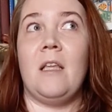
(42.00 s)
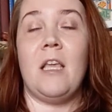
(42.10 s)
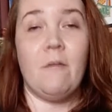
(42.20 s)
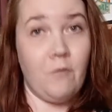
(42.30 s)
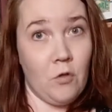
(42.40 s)

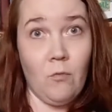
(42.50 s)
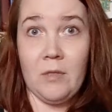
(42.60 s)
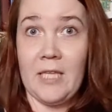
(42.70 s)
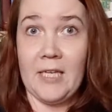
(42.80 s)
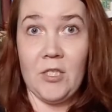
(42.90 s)
if you
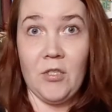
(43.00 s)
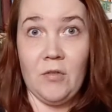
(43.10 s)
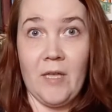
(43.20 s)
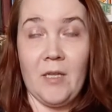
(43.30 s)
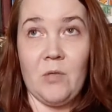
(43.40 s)
would like to do
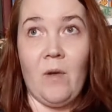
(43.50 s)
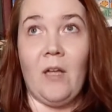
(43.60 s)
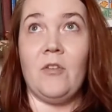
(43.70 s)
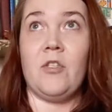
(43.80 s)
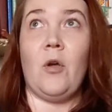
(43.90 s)
that as
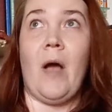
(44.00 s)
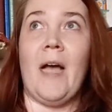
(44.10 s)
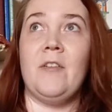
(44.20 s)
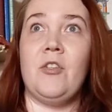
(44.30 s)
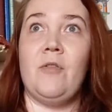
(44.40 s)
well, so
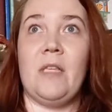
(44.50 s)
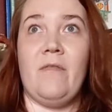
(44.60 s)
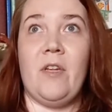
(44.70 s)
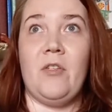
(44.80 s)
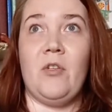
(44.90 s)
on
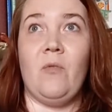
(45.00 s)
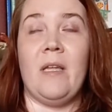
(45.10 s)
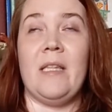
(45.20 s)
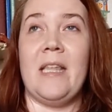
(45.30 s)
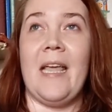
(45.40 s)

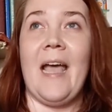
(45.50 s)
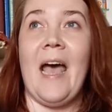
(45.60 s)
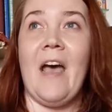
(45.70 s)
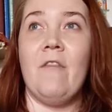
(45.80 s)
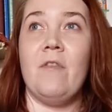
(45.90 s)
270towin, they
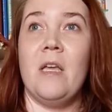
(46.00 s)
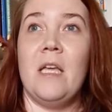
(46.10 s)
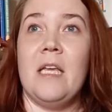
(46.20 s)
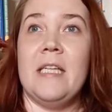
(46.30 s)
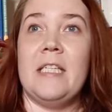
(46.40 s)
have
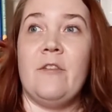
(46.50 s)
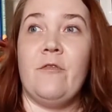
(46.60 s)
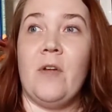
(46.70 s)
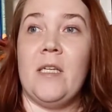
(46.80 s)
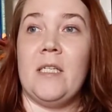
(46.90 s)

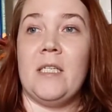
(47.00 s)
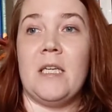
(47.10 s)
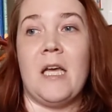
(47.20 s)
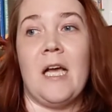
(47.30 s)
different